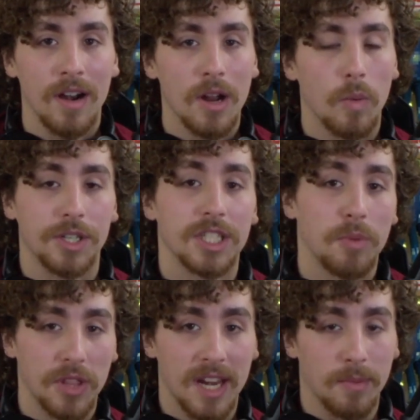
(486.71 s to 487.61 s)
which, to put
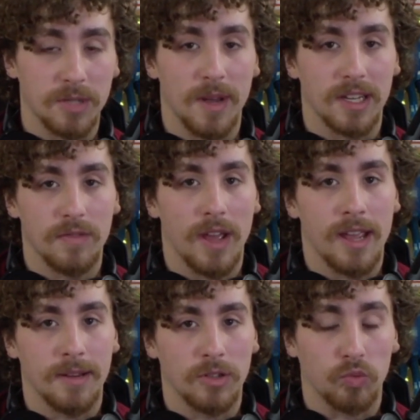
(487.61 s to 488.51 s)
that in perspective,
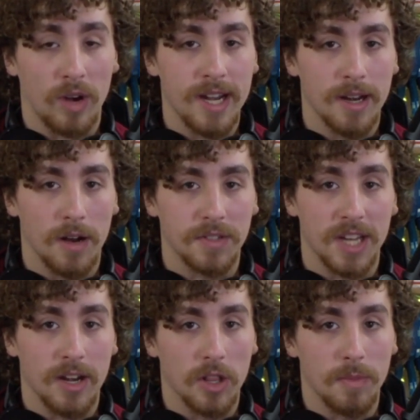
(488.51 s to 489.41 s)
a grain of
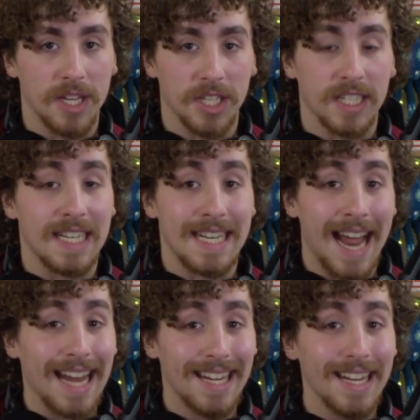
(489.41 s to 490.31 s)
sand on the beach is
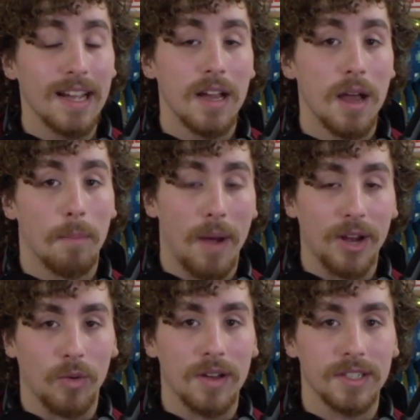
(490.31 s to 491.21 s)
90
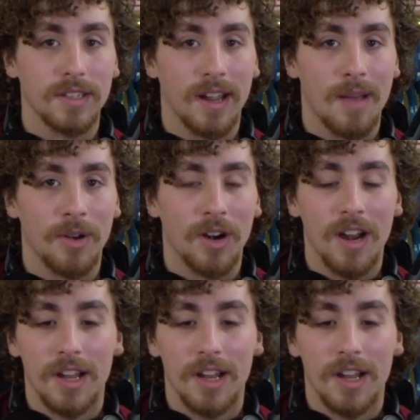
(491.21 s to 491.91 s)
microns in diameter.